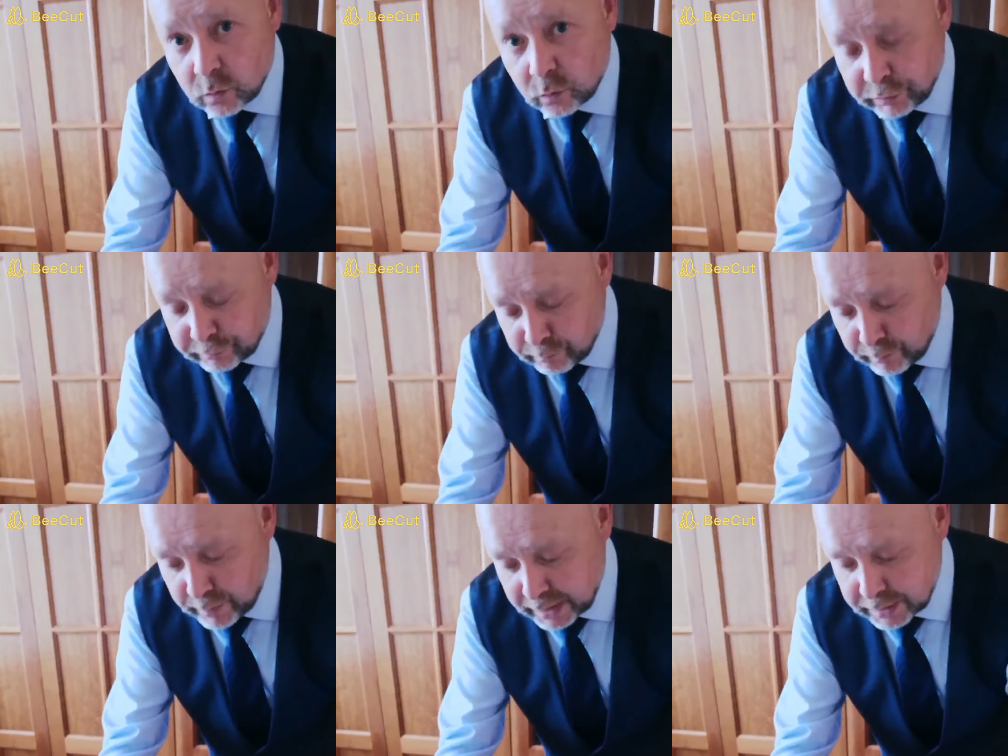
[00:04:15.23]

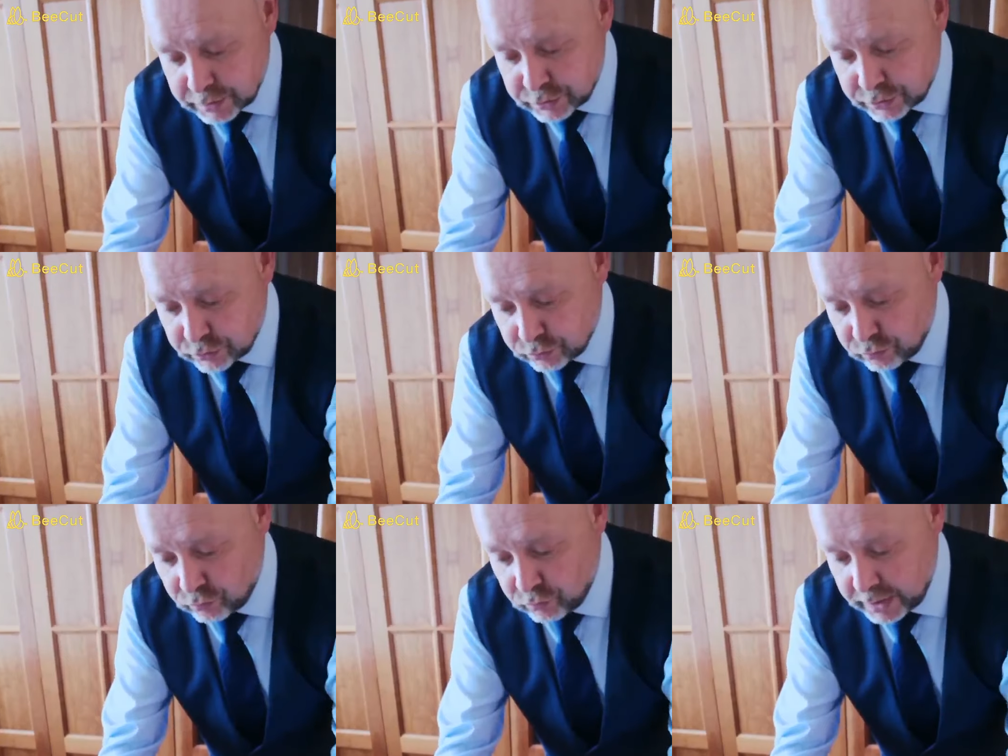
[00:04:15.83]
we've managed
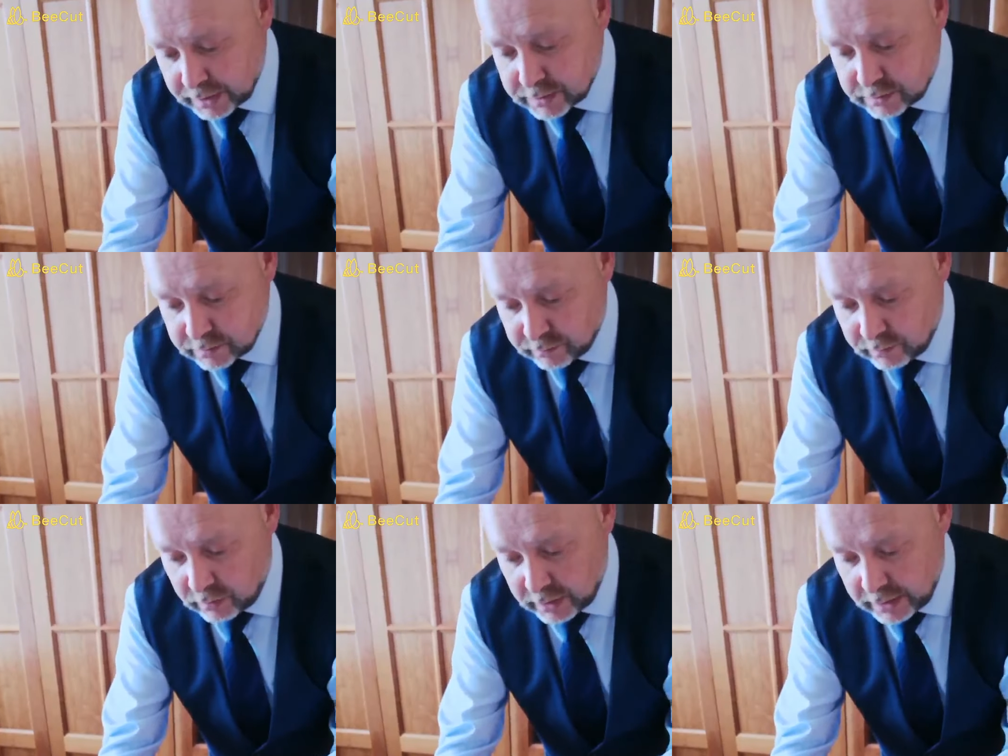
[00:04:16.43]
to
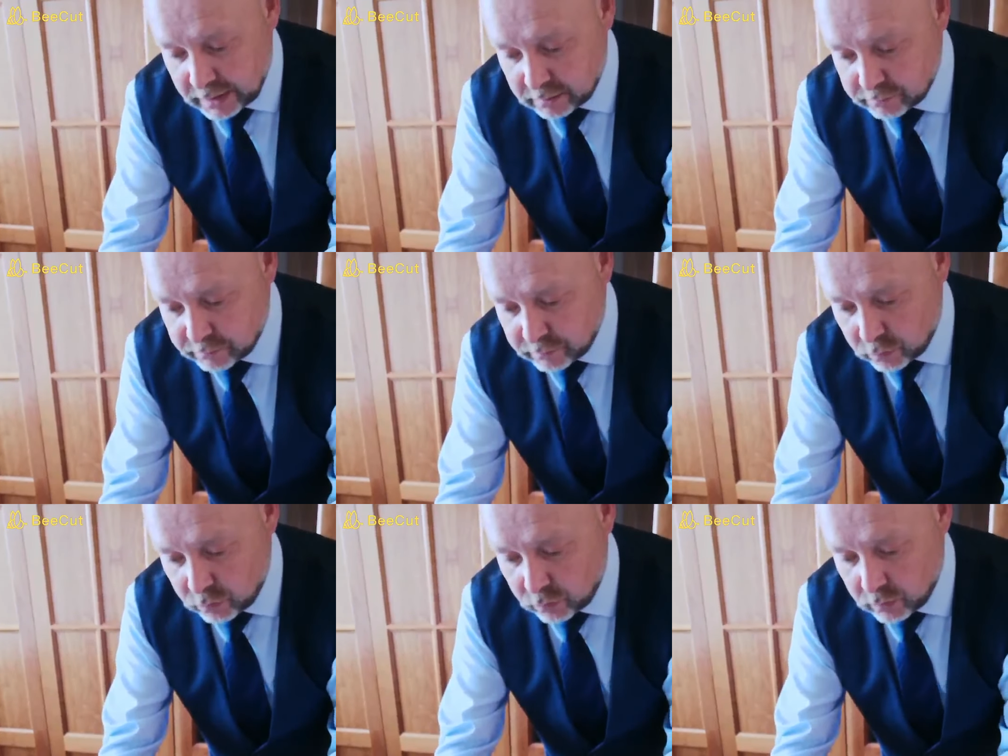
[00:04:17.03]
rectify our
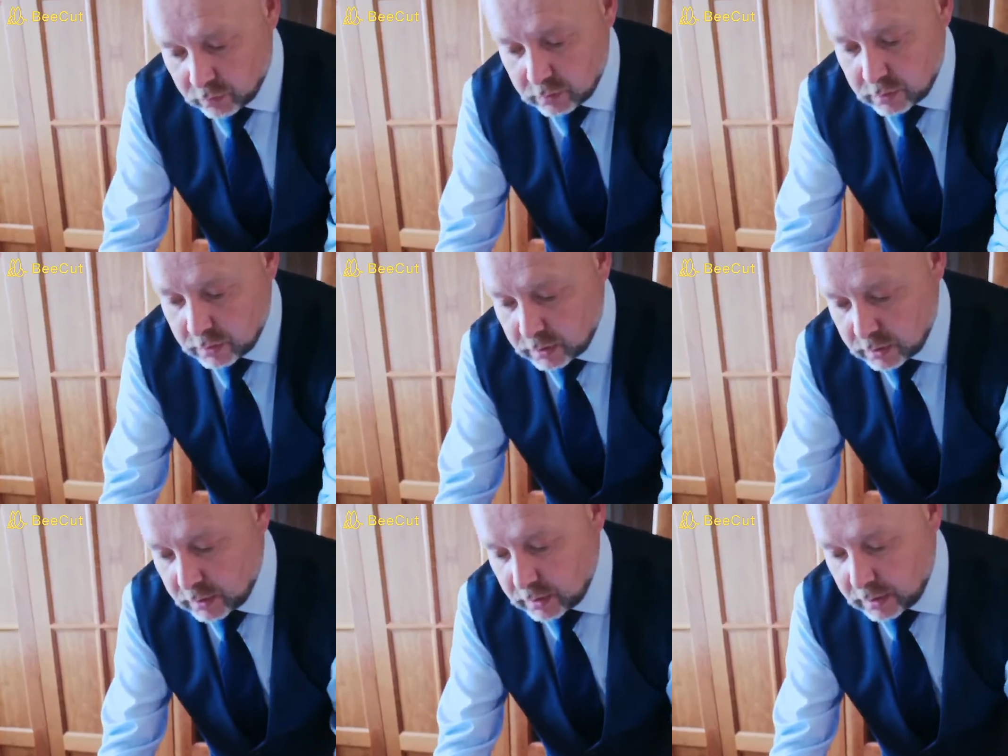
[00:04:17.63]
fault
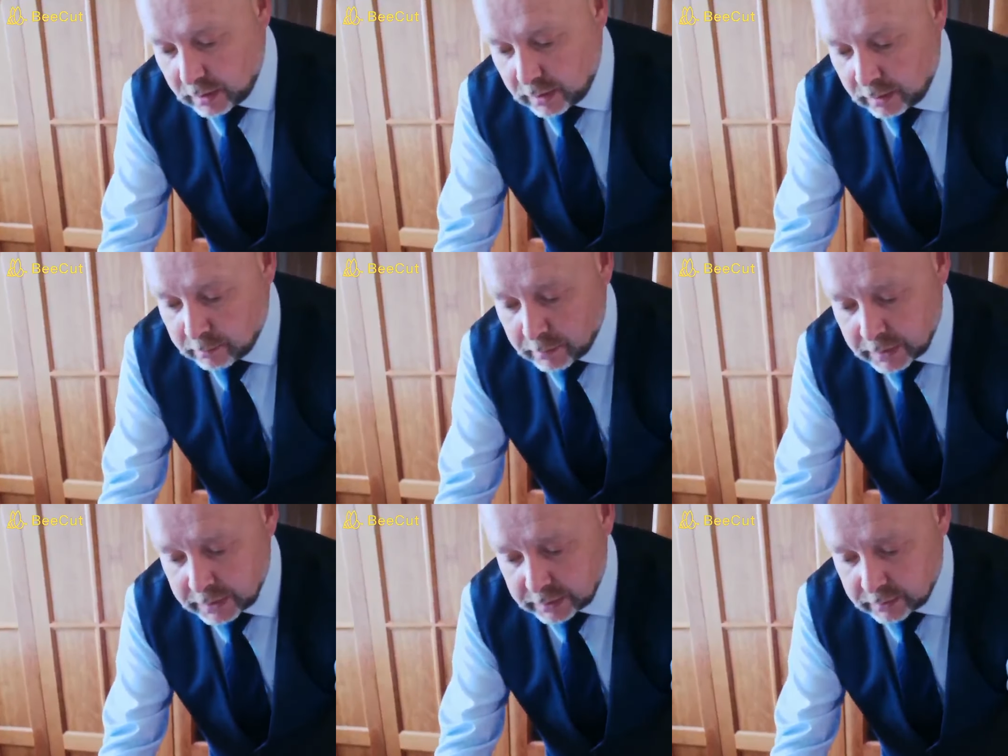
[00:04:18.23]

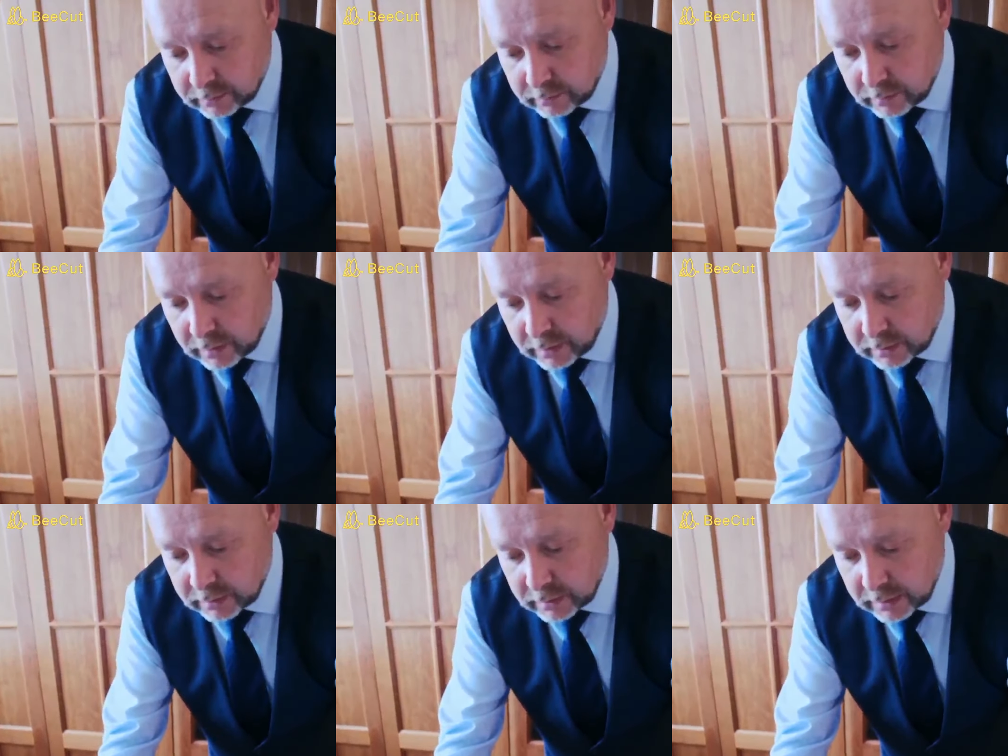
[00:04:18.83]
and
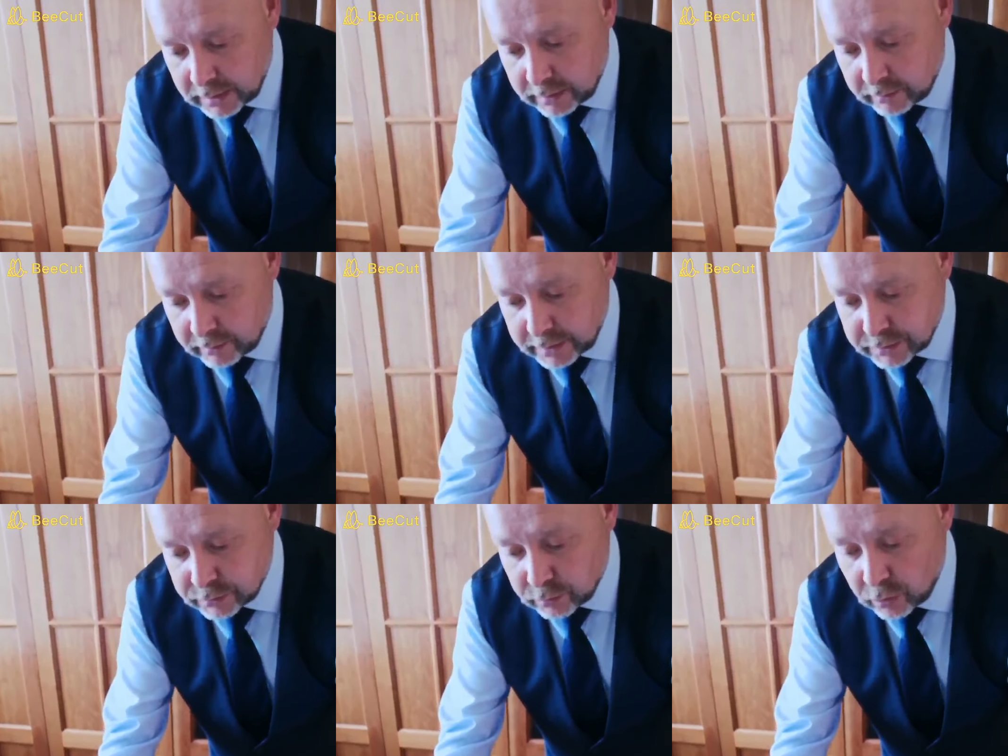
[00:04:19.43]
allow
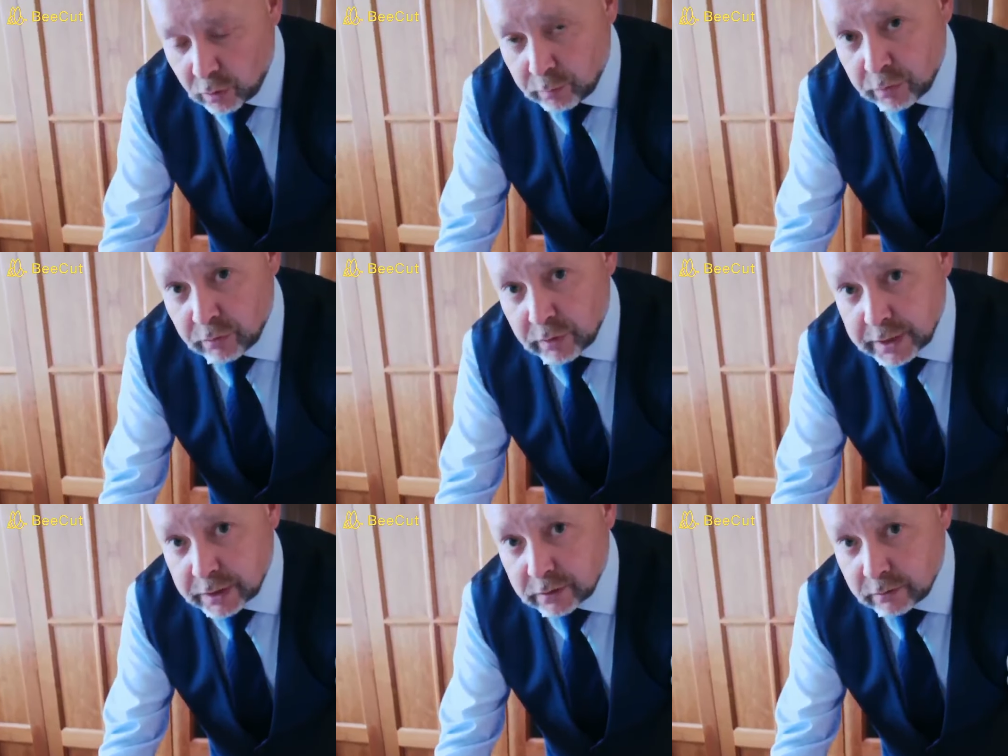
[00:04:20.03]
it to
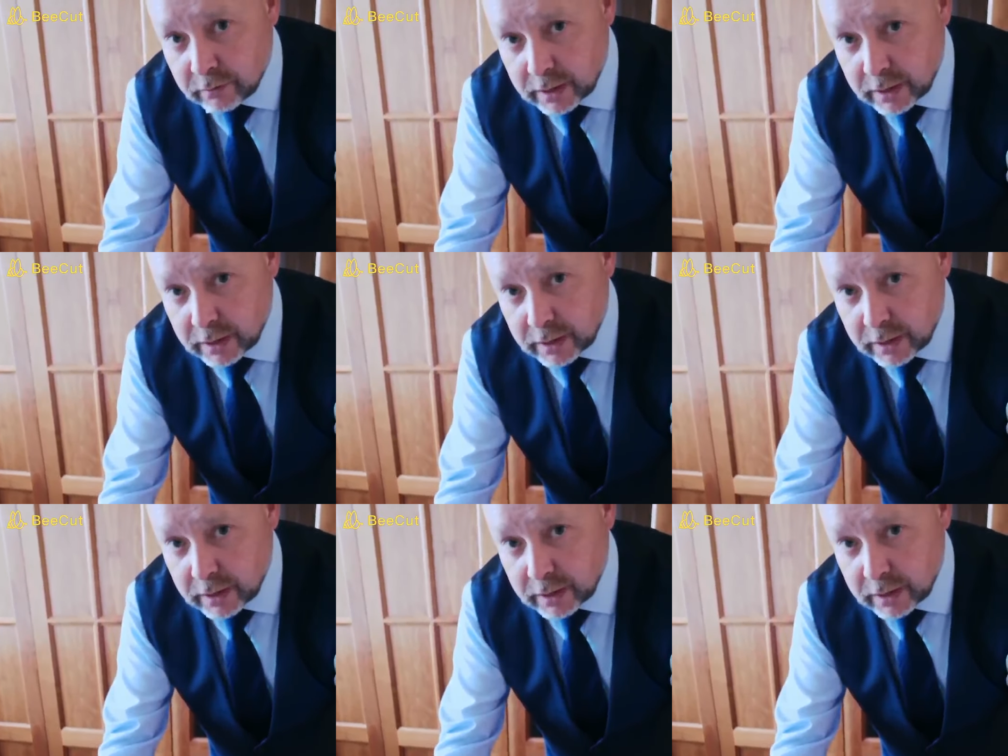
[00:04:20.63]
operate